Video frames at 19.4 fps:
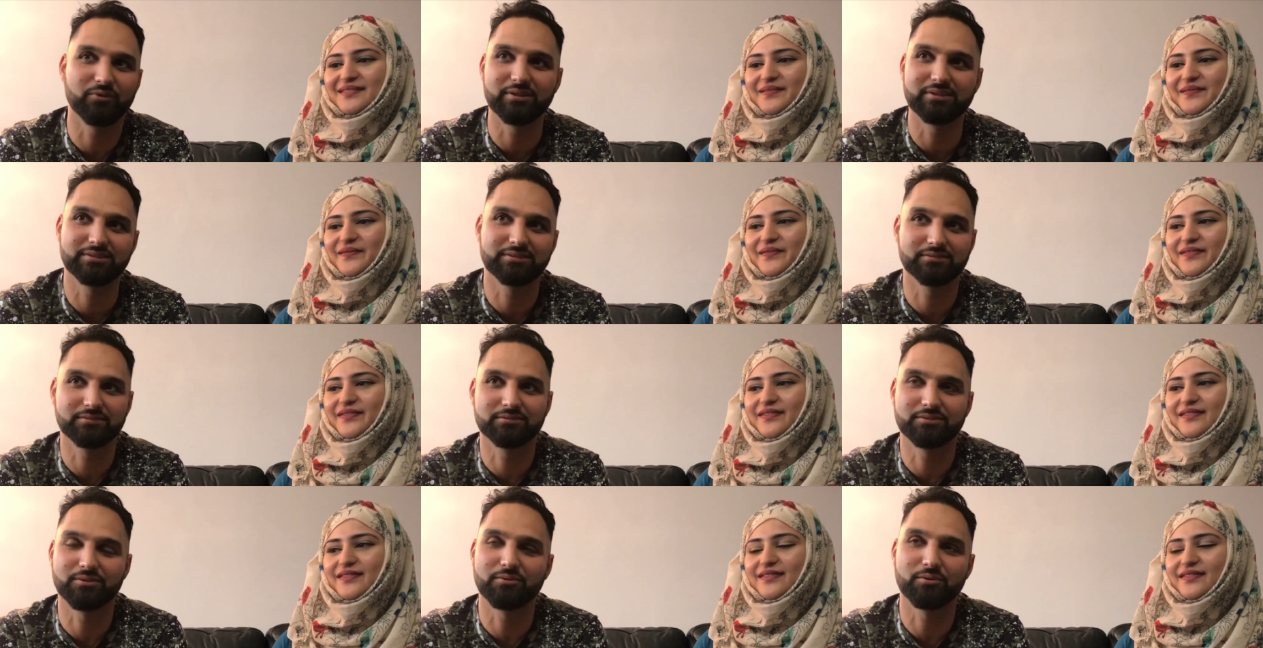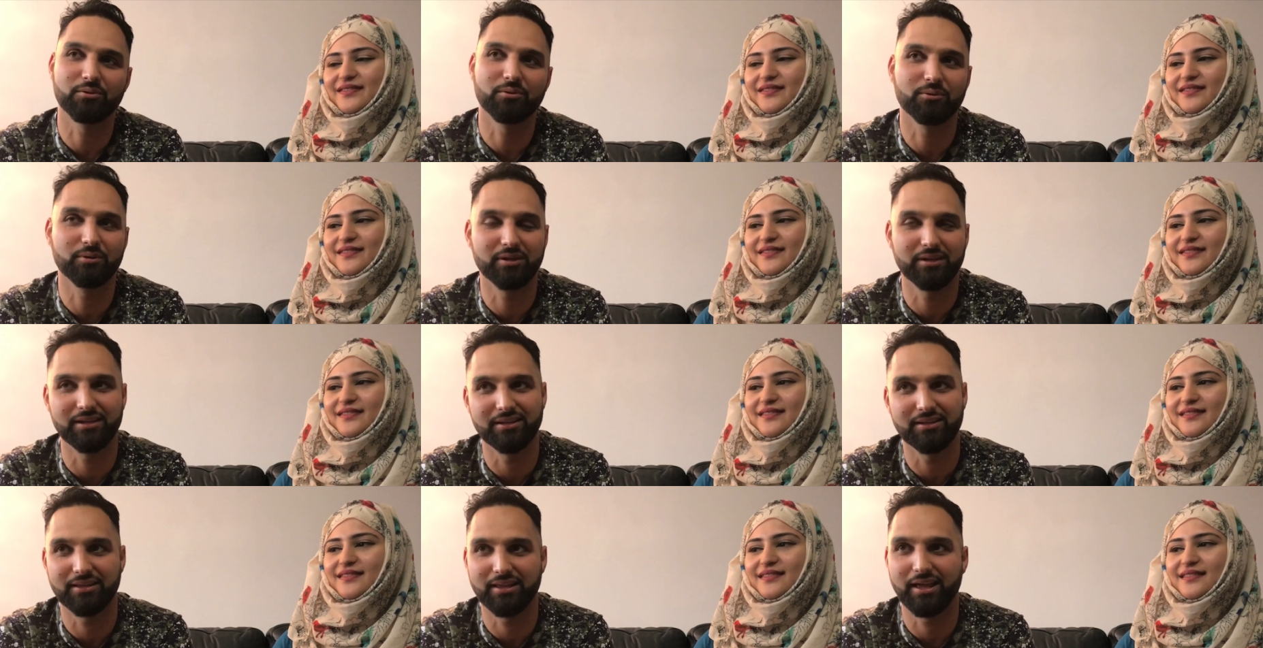Speaker 1: feel so good
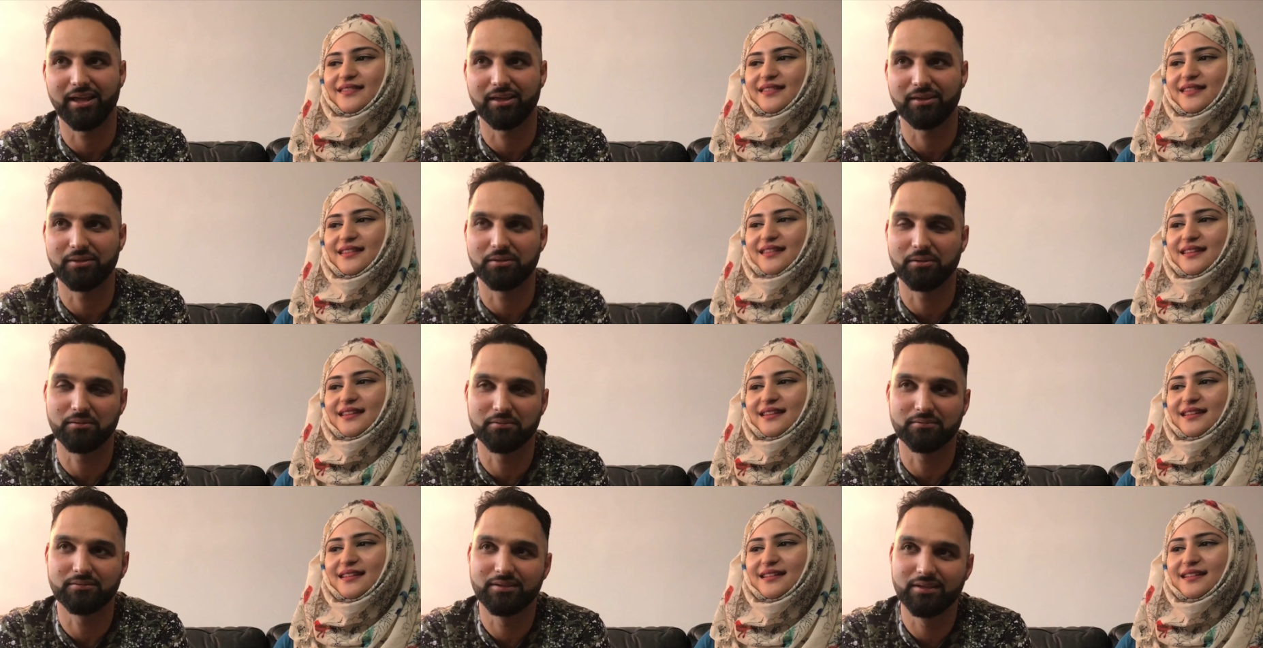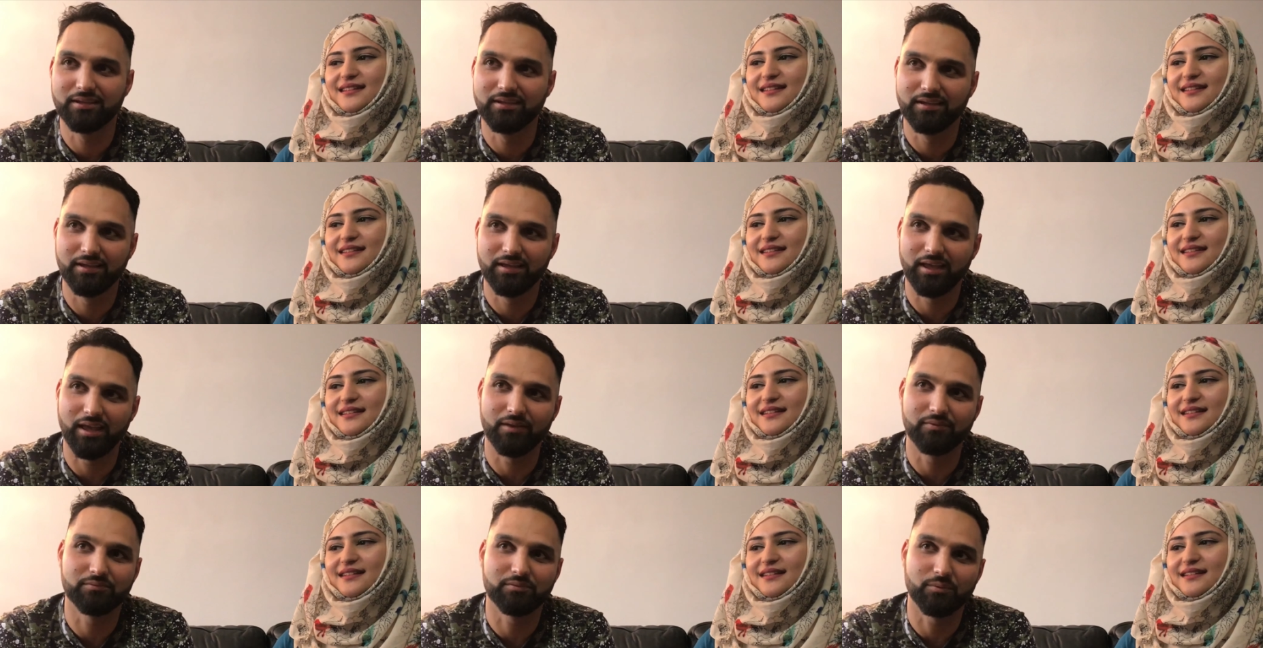and like you know,
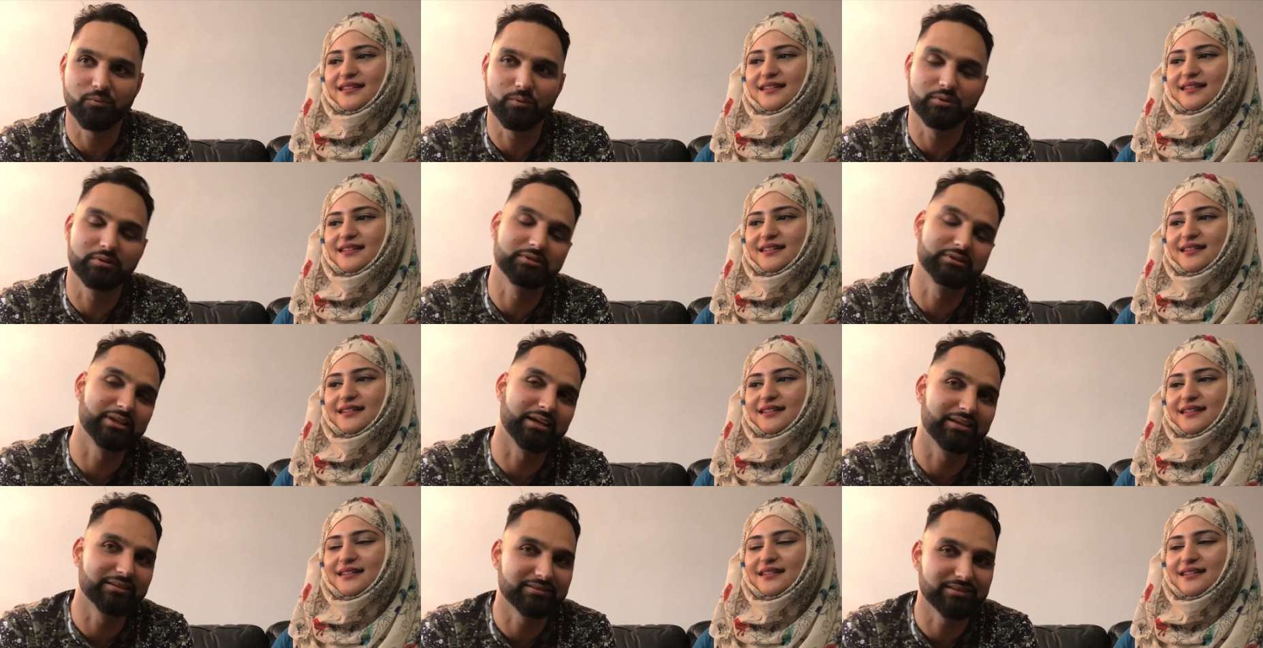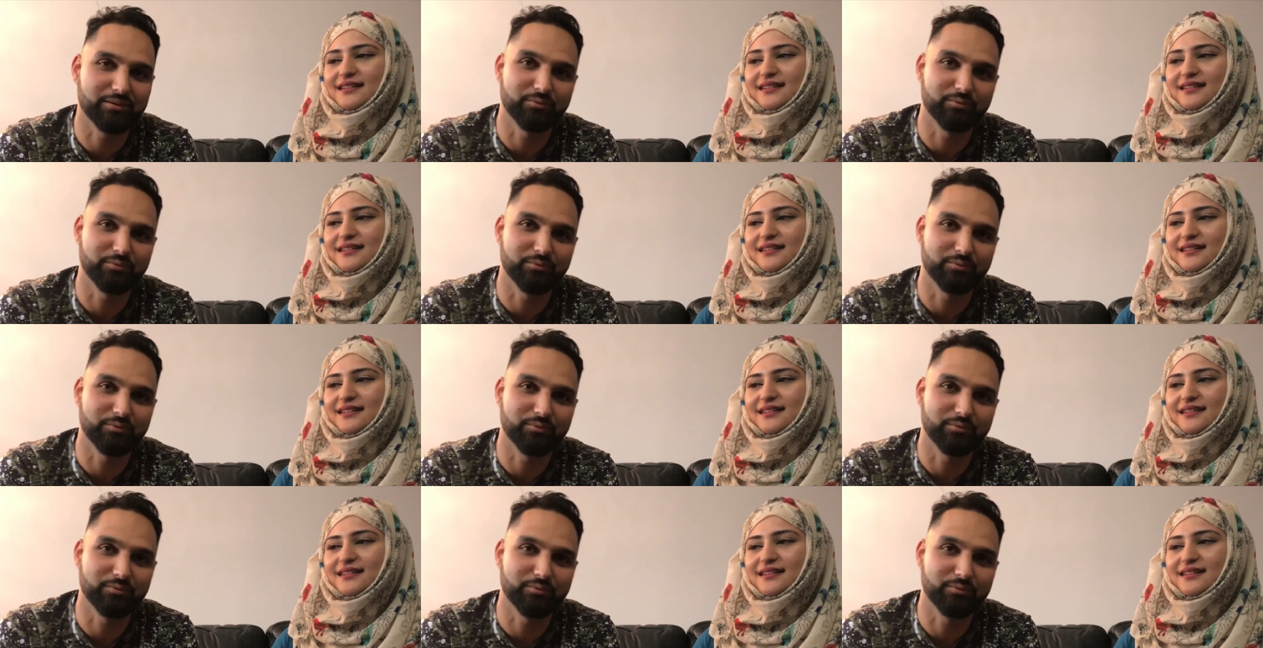if we change